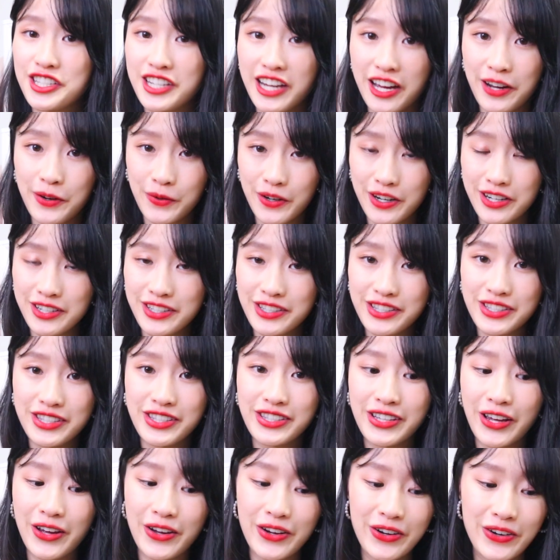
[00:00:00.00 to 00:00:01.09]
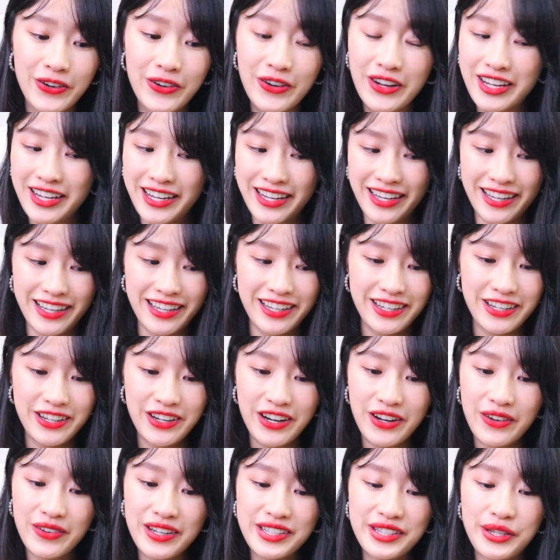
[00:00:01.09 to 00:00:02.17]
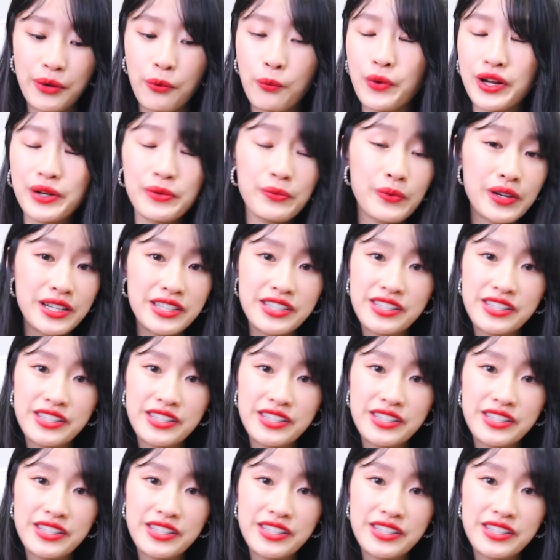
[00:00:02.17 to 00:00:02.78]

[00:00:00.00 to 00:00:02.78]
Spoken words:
that one. So you know, it's a win-win